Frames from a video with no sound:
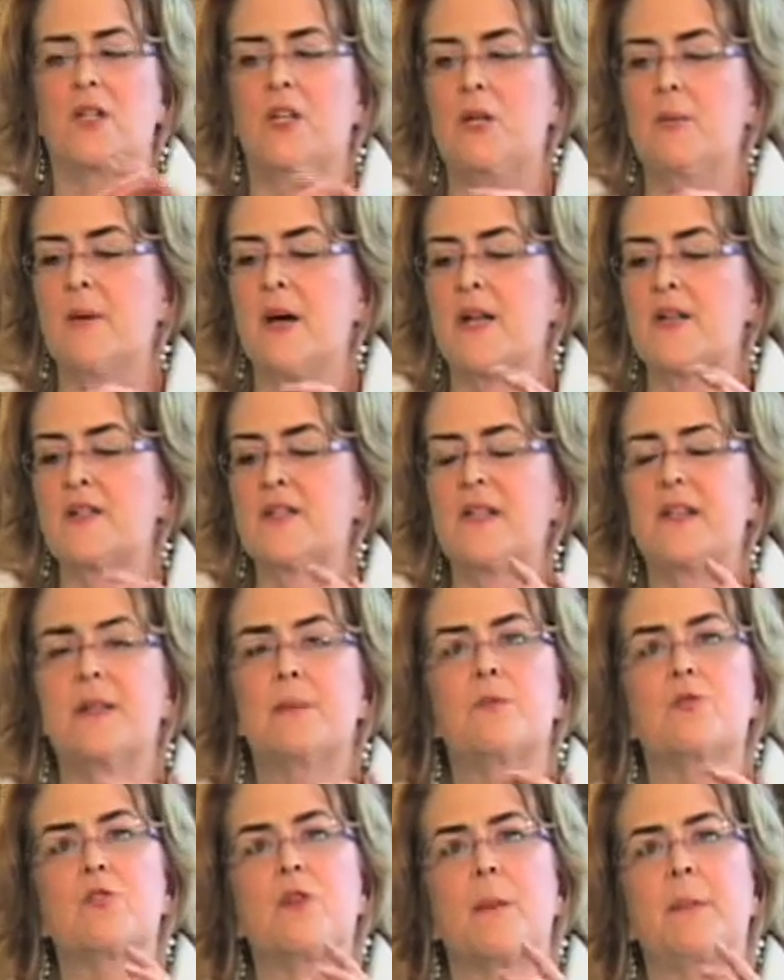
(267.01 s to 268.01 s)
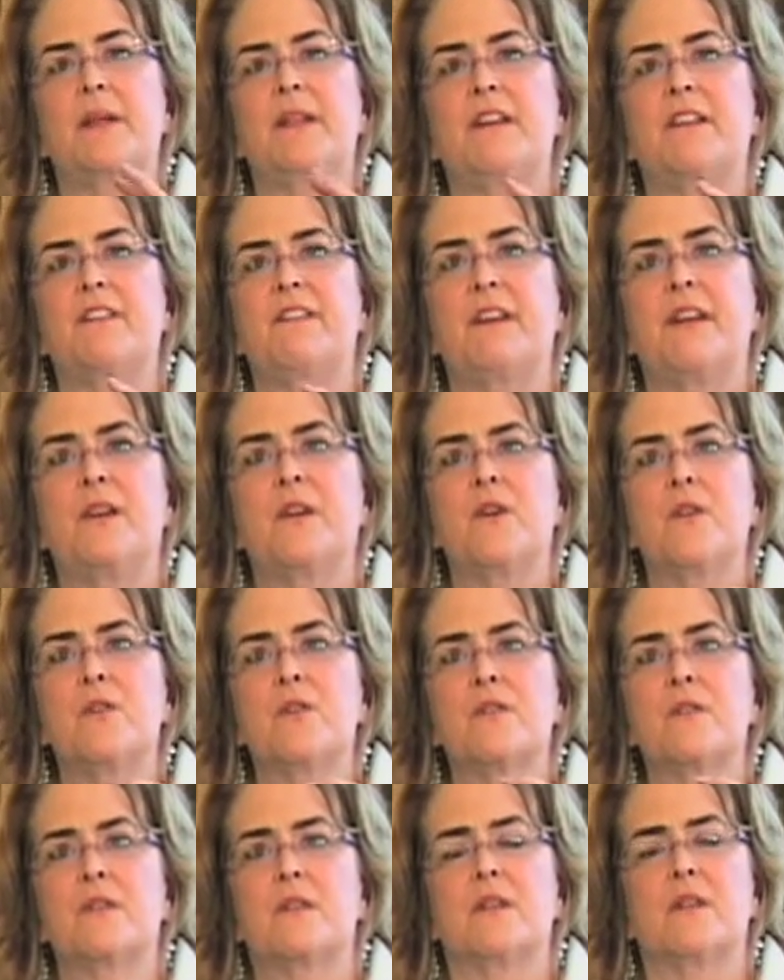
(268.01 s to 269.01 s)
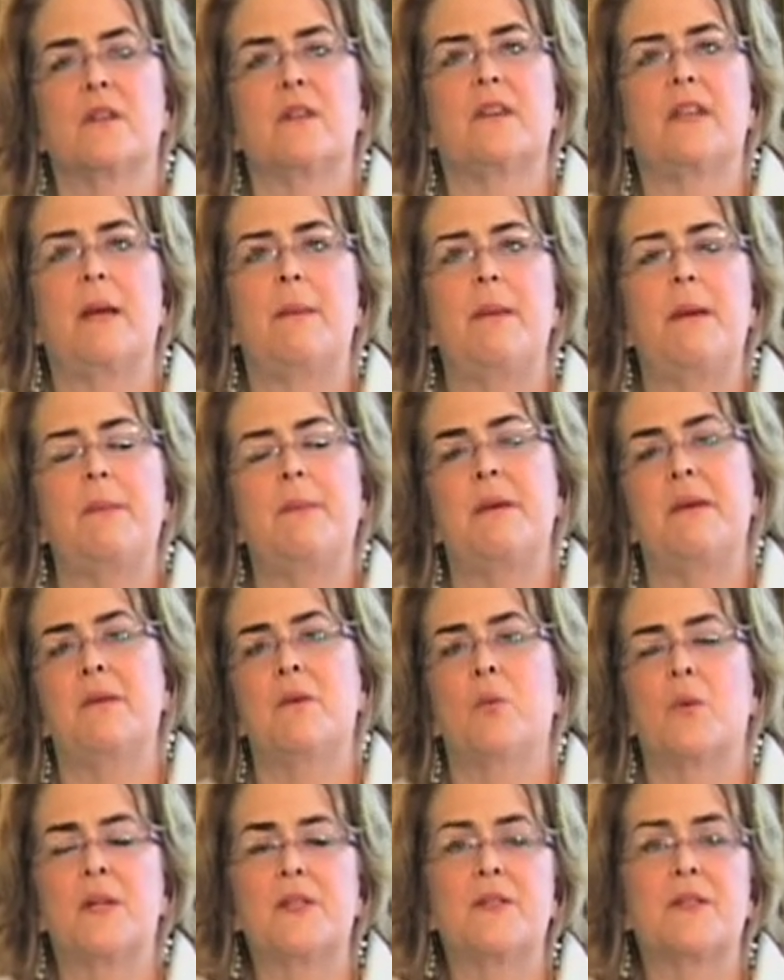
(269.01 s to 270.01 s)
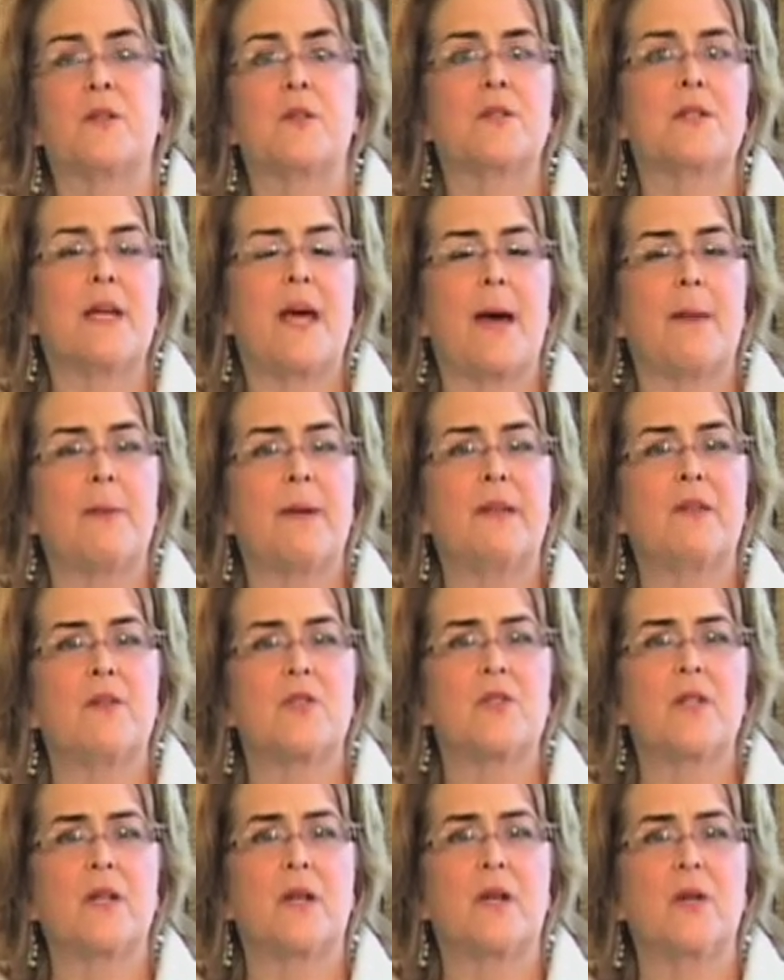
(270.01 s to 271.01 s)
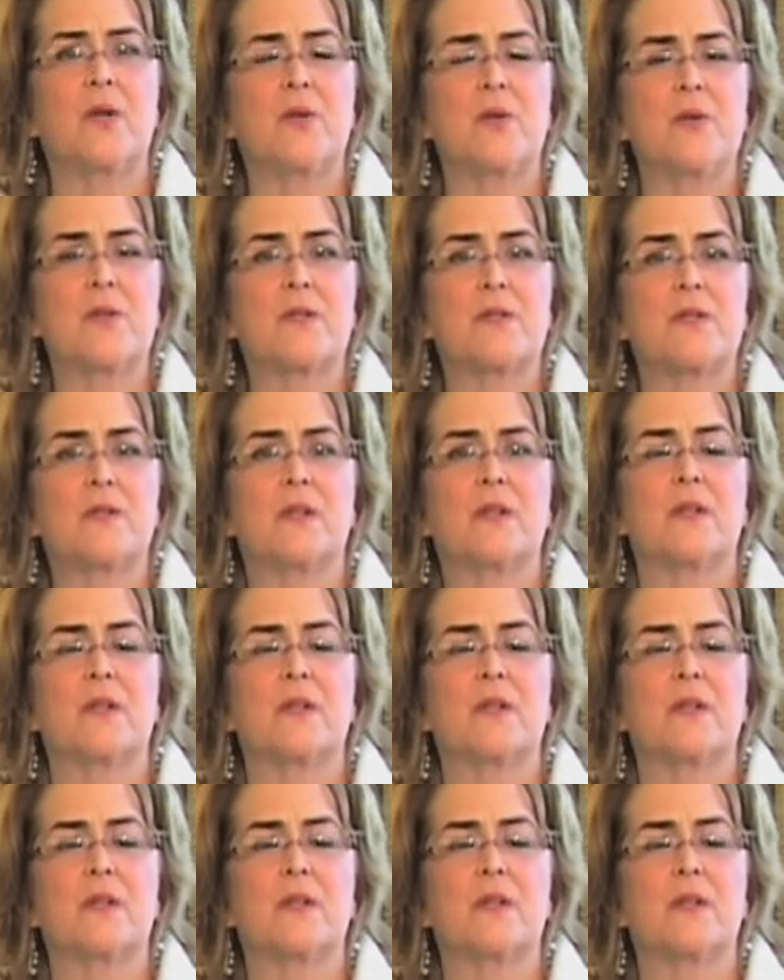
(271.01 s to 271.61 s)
You might see them drumming their fingers. They may be the ones that are tapping their toes.